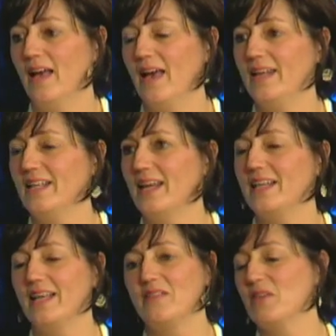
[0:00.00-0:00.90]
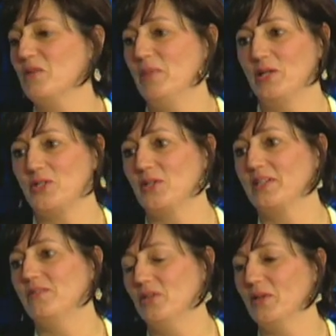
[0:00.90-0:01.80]
And it, I have that picture, and
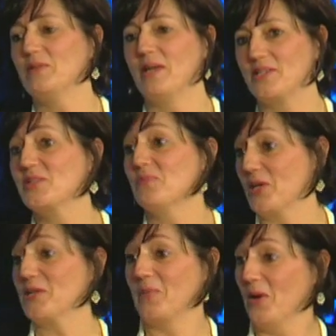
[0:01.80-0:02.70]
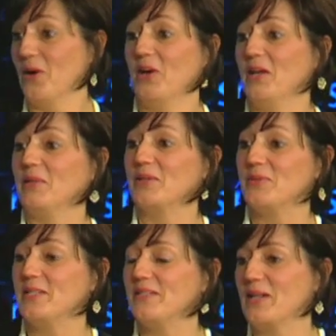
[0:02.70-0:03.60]
if you can imagine, it breaks my heart. I mean,
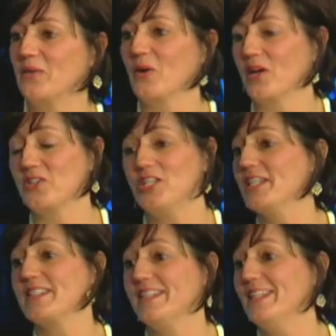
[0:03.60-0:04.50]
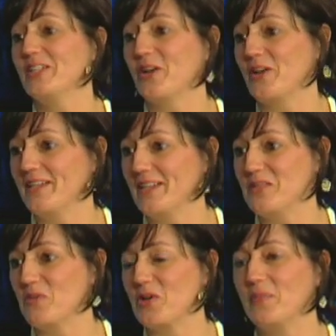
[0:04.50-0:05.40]
Lucy's now gone. She doesn't need a garden
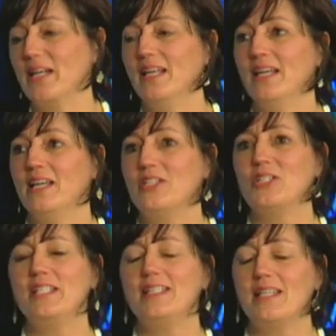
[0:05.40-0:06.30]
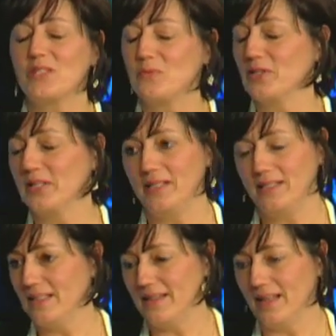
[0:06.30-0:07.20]
anymore, but she desperately
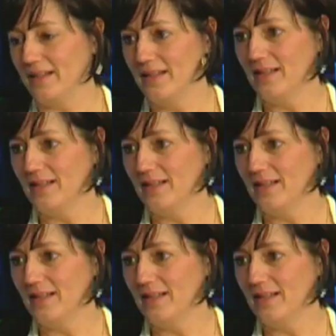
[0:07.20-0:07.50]
needed it then.